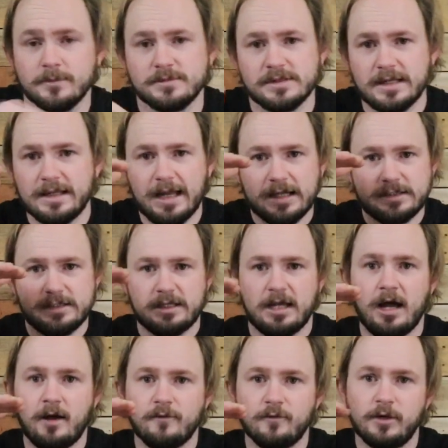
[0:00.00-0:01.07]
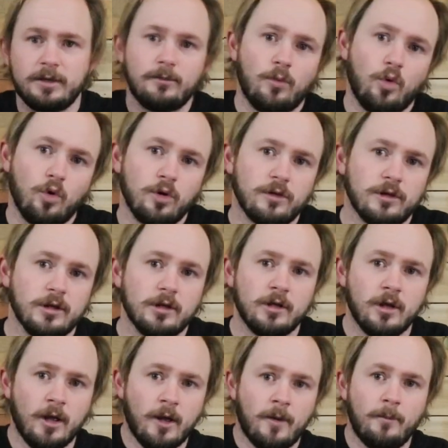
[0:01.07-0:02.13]
I'm saying you're actually covering more of the
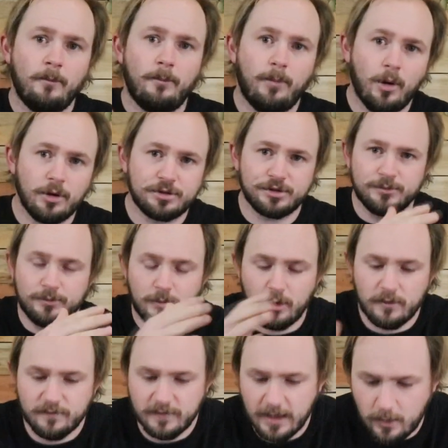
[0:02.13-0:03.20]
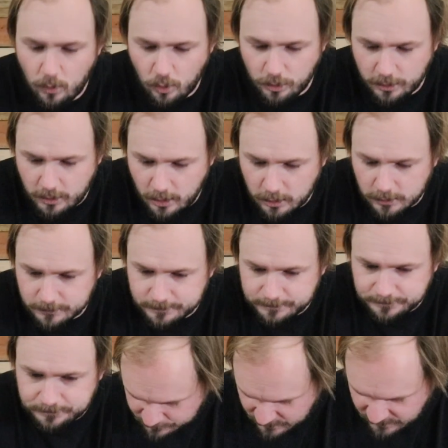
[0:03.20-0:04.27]
bottom of that water column.
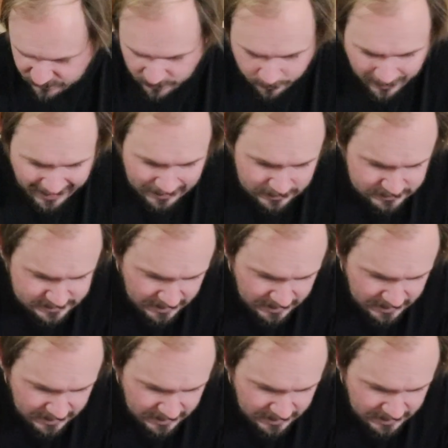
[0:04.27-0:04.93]
If the paddle